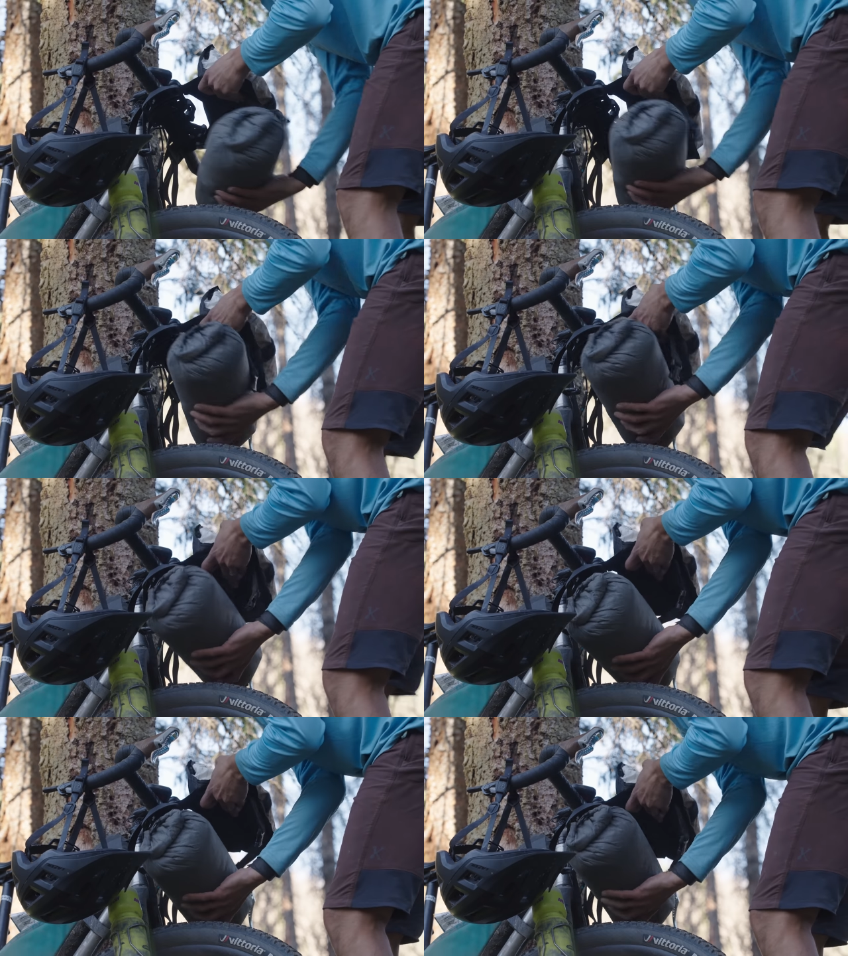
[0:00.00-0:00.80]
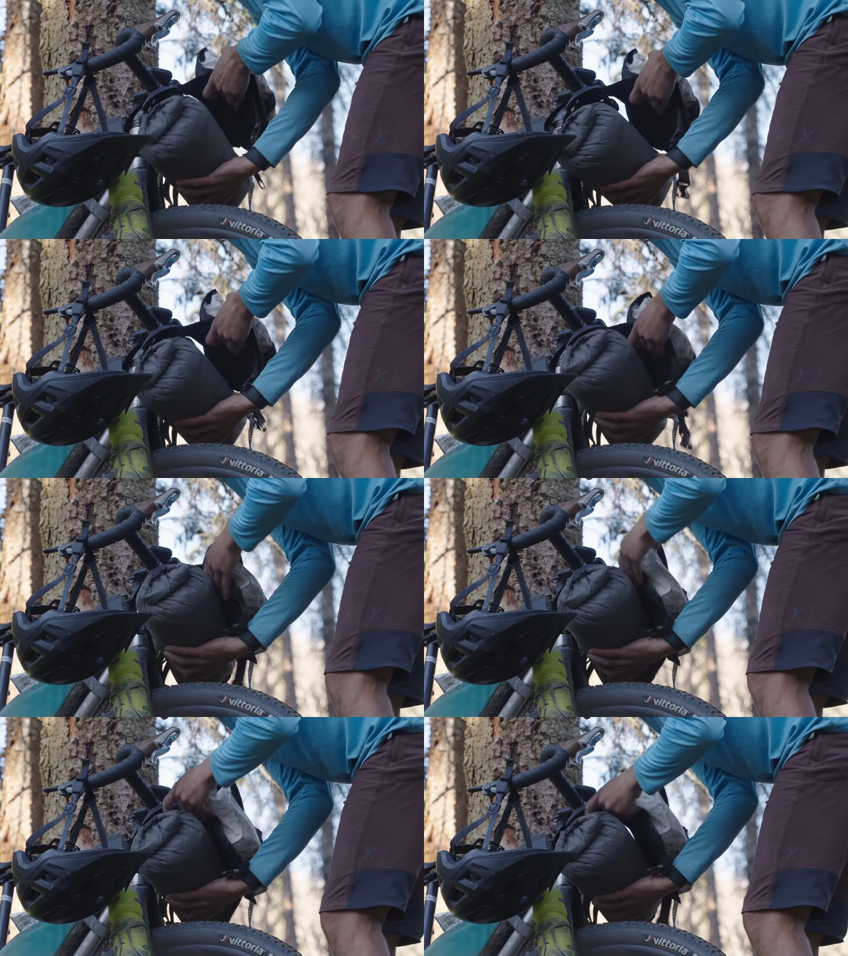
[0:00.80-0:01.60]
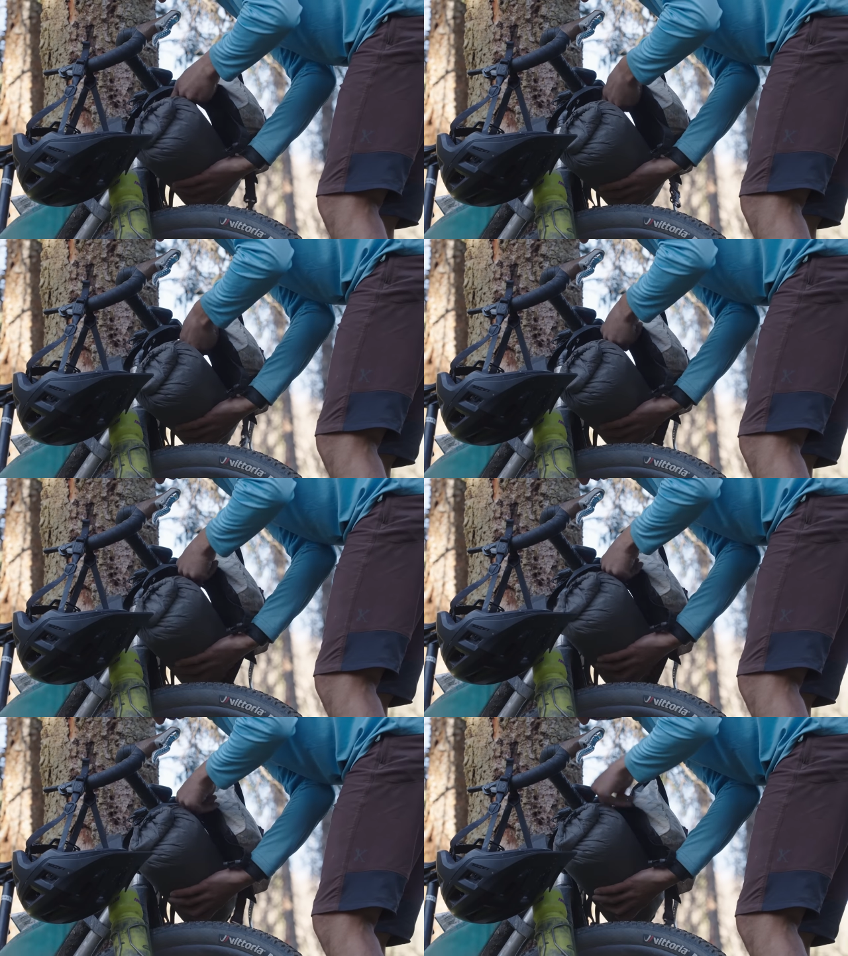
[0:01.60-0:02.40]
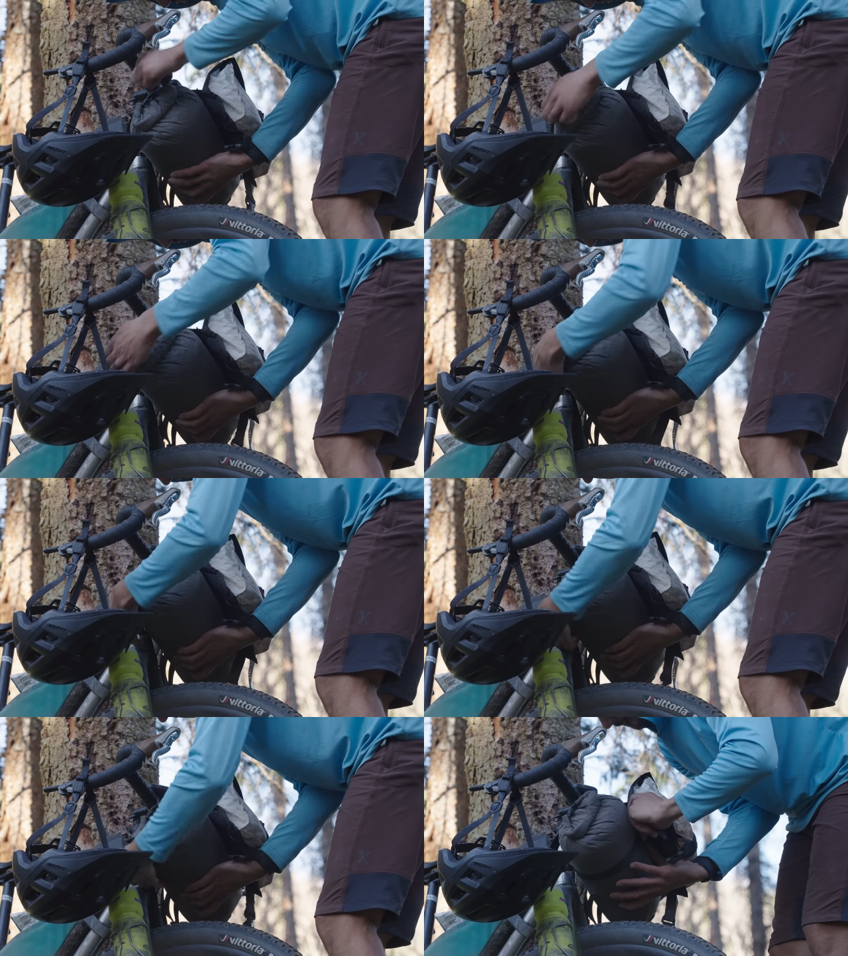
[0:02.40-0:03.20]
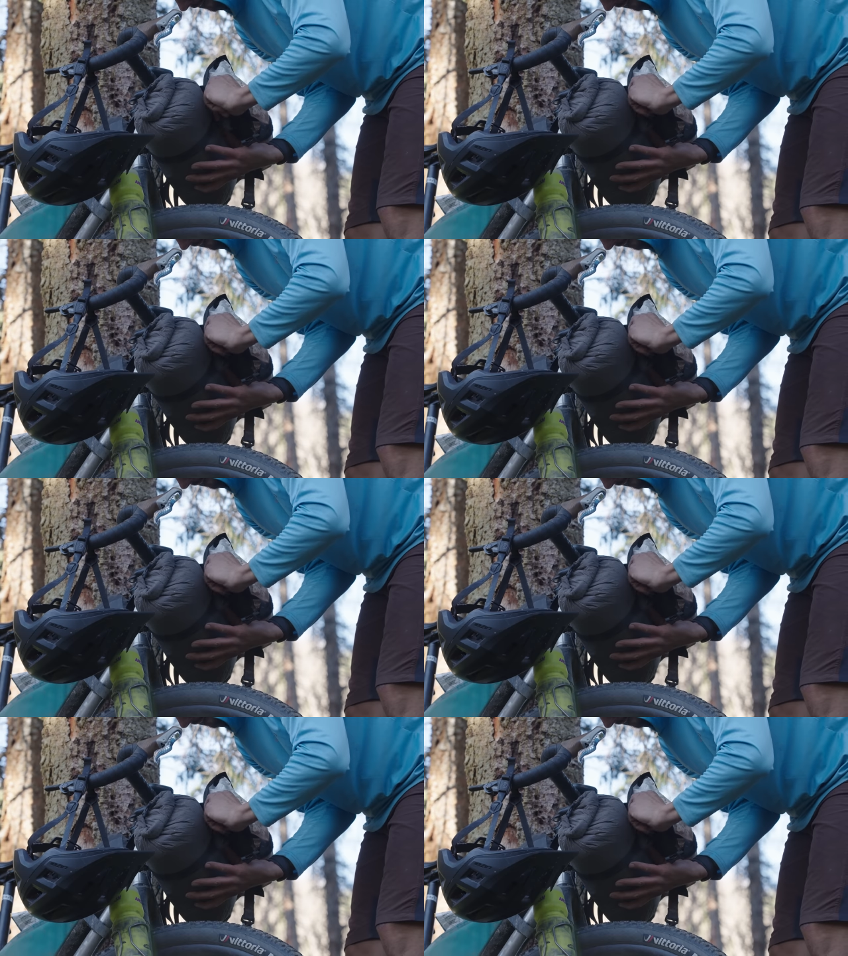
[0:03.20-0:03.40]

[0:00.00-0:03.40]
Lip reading: Nobody's mouth can be seen.